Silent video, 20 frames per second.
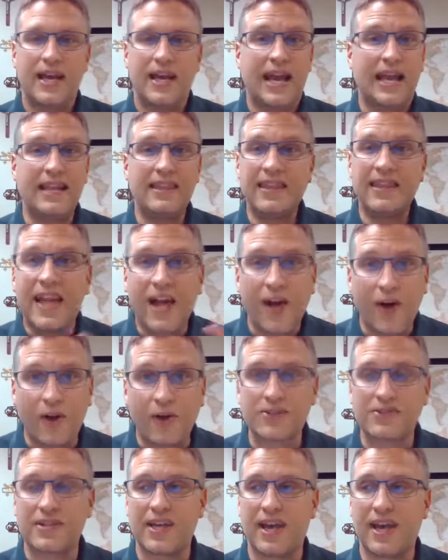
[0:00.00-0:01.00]
anything
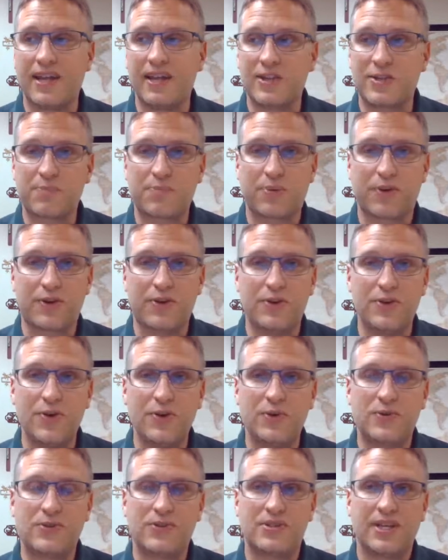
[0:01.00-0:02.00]
else that is
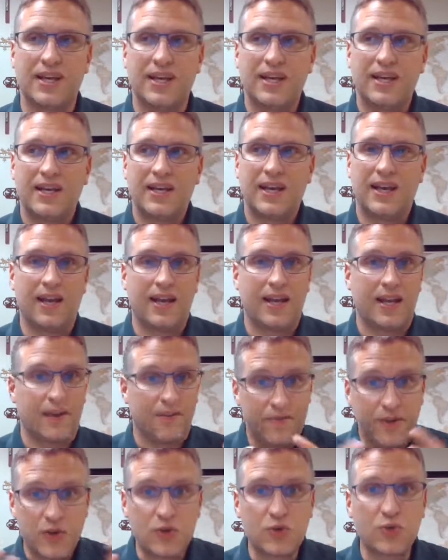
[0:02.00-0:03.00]
produced in
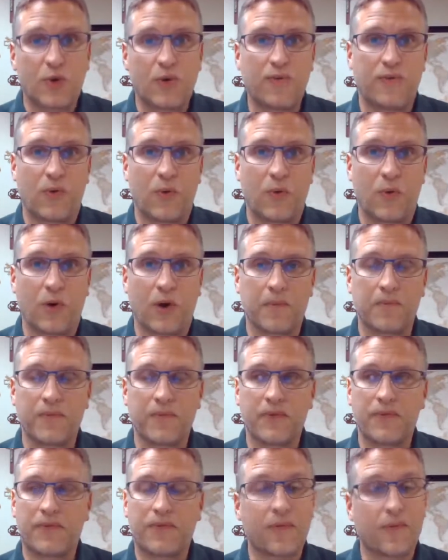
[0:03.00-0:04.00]
a visual
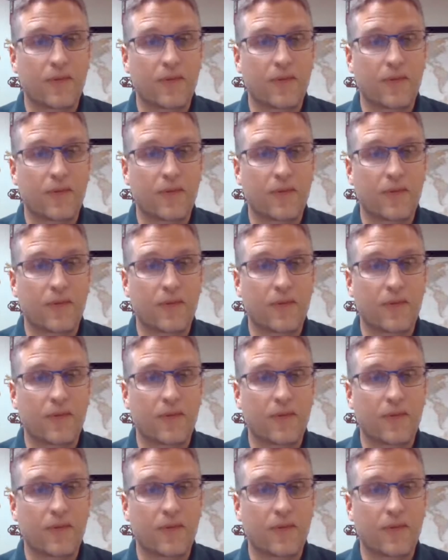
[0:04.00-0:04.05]
form,